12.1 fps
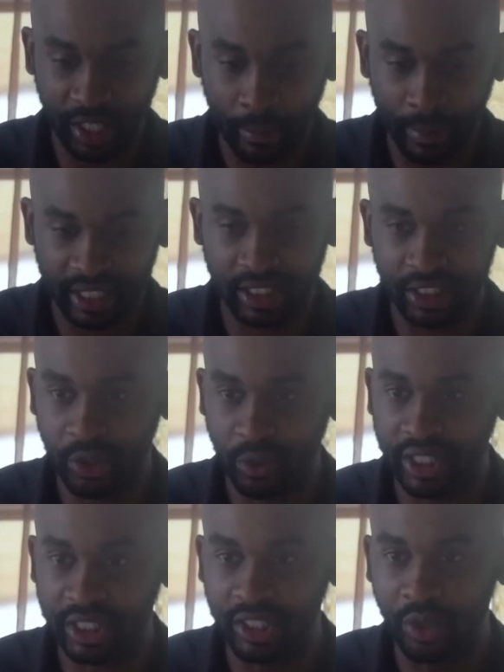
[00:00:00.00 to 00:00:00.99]
the best
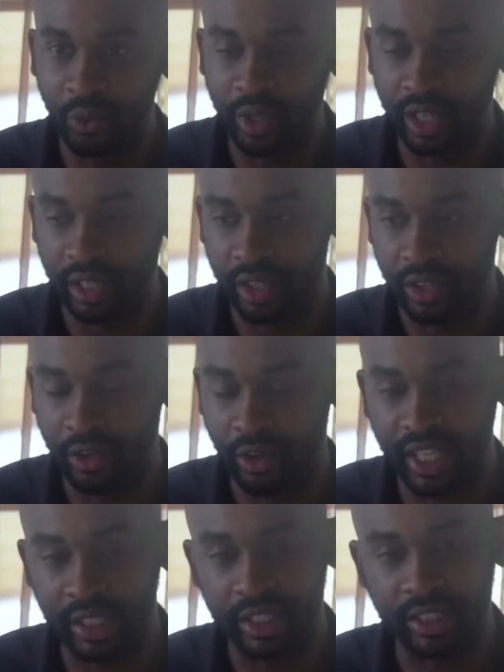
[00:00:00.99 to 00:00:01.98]
situation to win. You know,
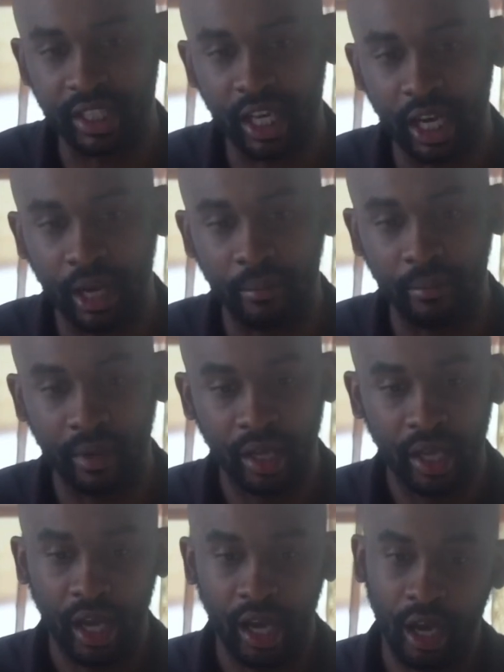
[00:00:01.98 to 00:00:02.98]
at this time,
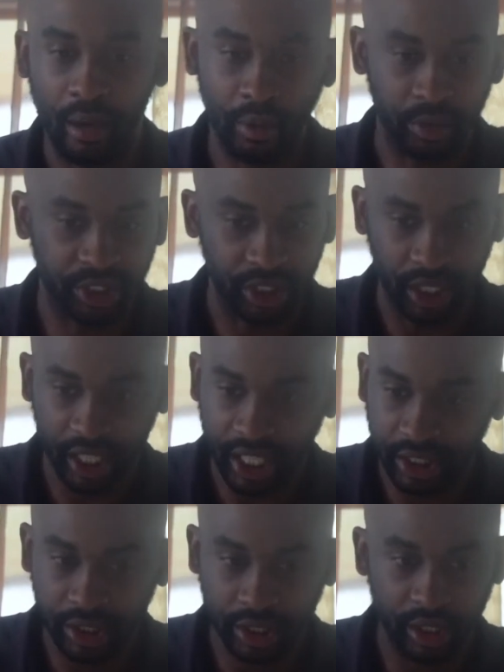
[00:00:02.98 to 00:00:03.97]
it was
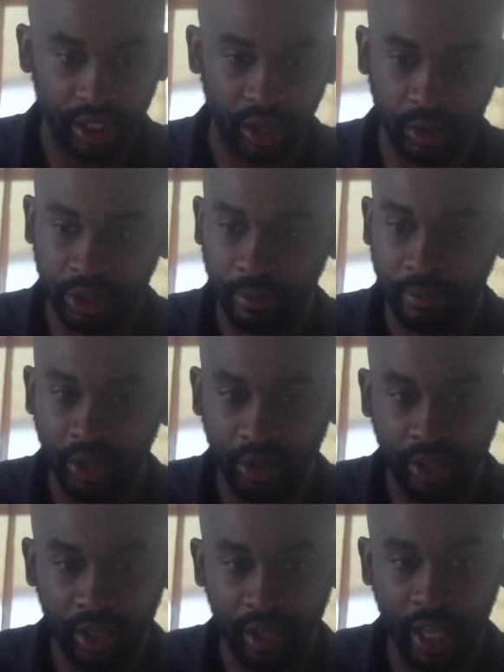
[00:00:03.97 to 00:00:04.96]
Jalasia, it was
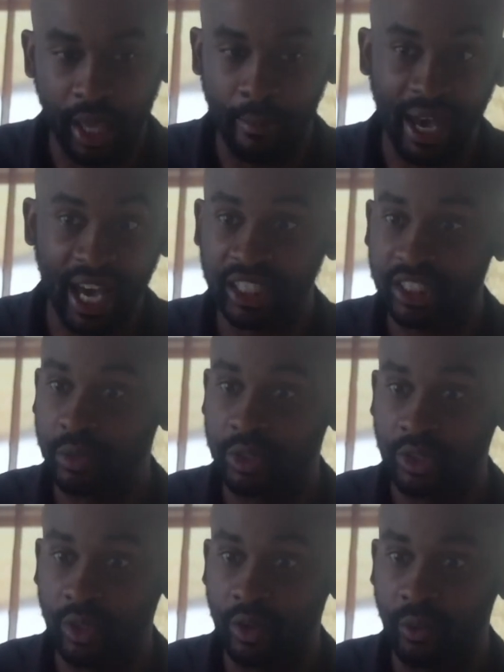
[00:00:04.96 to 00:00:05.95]
Amelia, and Madison
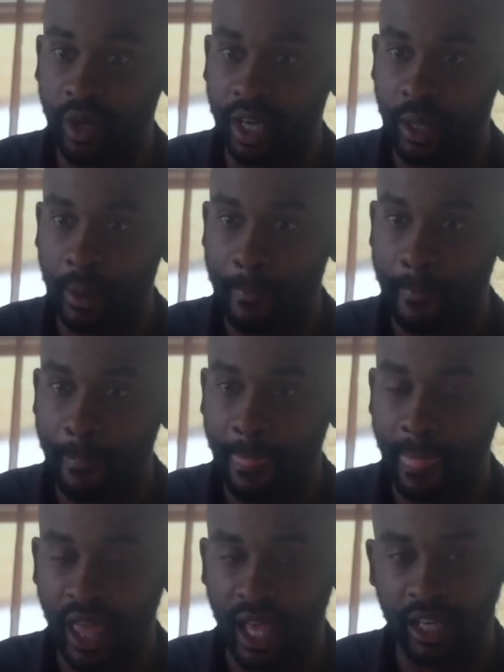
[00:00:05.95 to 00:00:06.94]
was on the way,
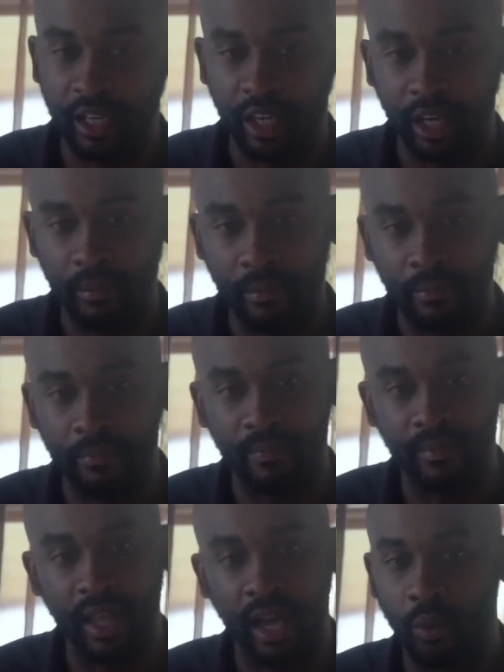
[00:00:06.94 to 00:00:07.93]
and
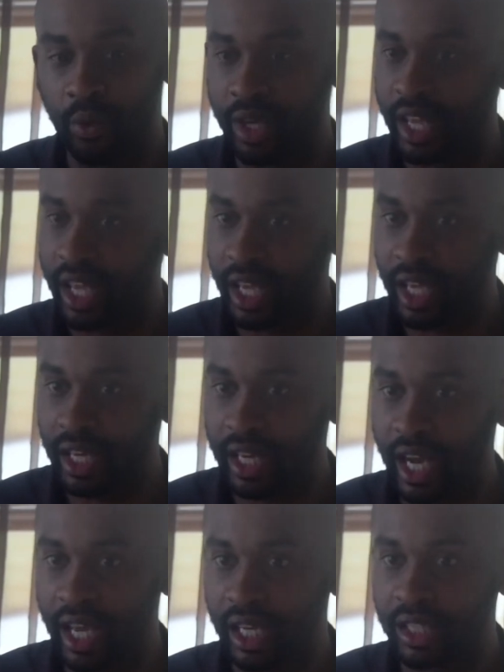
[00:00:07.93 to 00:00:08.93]
I went ahead and
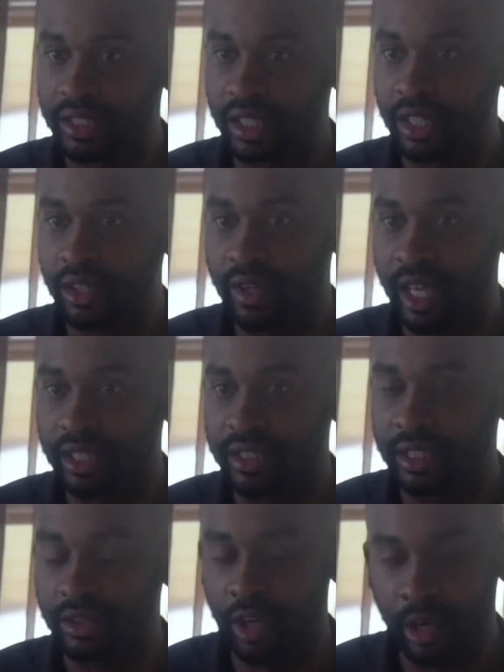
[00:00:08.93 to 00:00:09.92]
I enlisted in the United
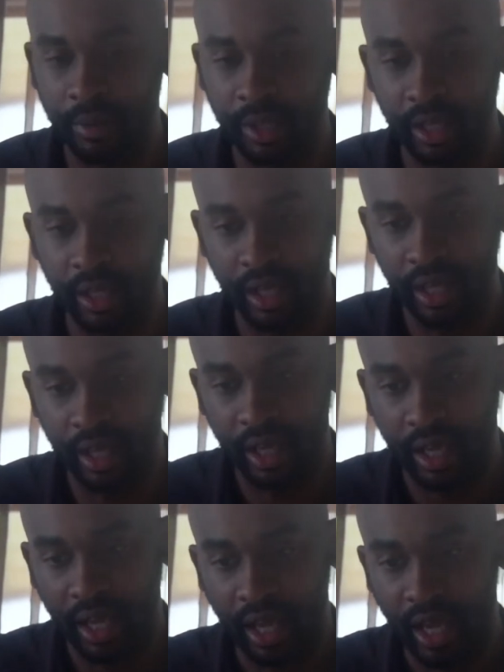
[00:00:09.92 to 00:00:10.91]
States Army.
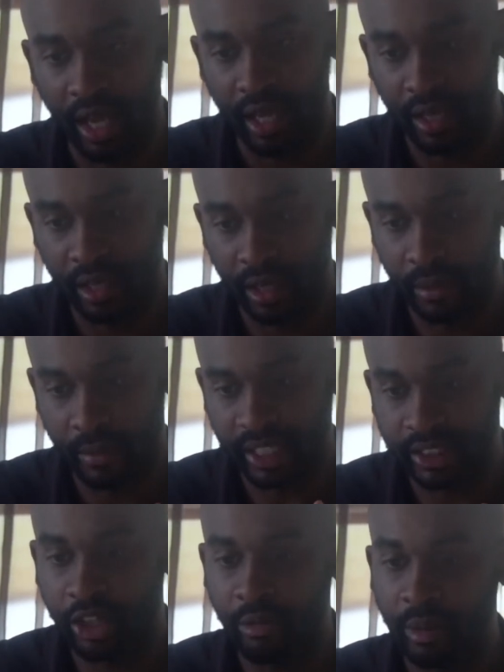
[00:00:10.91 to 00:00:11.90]
And I
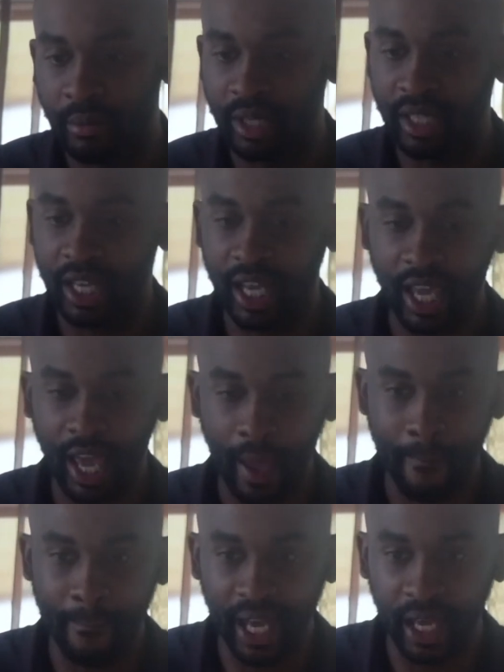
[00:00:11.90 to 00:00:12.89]
still remember the day
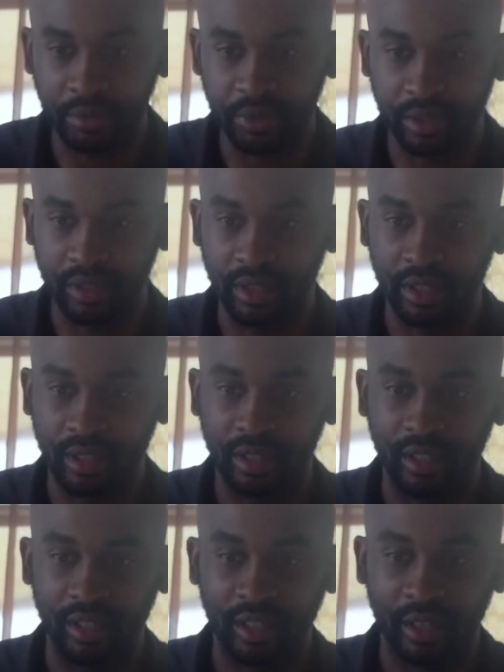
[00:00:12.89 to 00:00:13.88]
at MEPS,
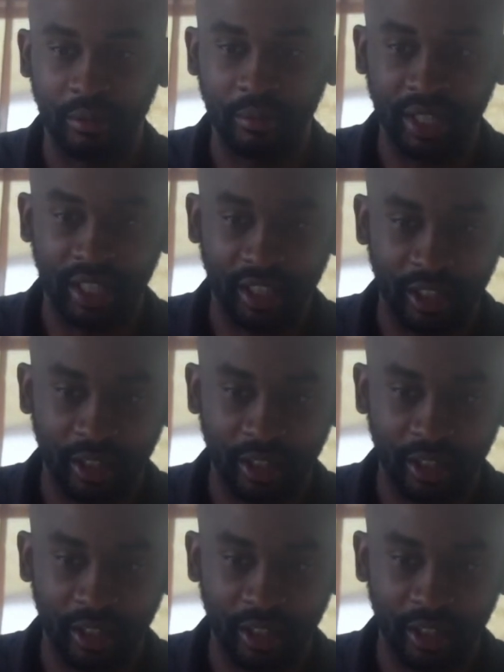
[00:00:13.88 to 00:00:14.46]
me